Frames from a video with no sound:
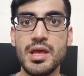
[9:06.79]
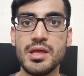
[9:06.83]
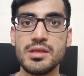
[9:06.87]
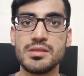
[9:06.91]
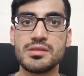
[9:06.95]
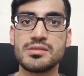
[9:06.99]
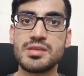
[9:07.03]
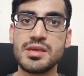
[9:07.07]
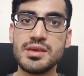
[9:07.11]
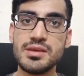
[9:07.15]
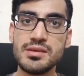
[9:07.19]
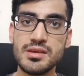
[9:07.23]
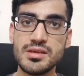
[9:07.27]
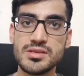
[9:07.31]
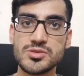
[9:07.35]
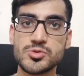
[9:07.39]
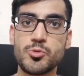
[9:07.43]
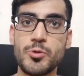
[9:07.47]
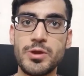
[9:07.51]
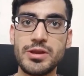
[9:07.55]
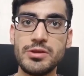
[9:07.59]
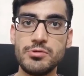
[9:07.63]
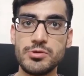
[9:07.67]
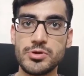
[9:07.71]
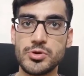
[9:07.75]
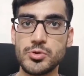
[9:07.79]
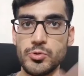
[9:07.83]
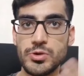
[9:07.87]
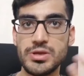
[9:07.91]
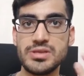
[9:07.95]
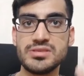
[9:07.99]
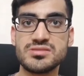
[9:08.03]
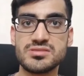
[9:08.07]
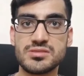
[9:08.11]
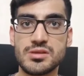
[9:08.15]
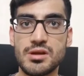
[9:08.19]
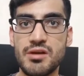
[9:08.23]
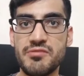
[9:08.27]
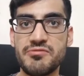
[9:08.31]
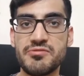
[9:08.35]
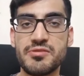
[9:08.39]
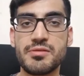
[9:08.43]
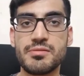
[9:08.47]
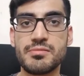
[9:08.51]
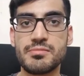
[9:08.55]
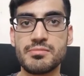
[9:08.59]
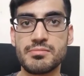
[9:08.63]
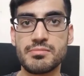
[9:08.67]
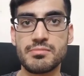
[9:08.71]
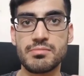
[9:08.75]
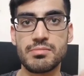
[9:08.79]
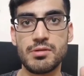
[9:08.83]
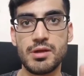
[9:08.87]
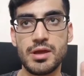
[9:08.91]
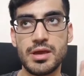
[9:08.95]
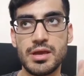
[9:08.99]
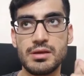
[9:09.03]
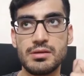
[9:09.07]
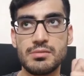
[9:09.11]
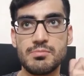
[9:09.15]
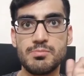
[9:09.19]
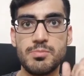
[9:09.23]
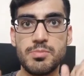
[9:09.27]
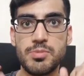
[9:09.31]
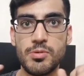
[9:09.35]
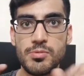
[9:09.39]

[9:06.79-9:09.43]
The thing is, when you're doing stuff like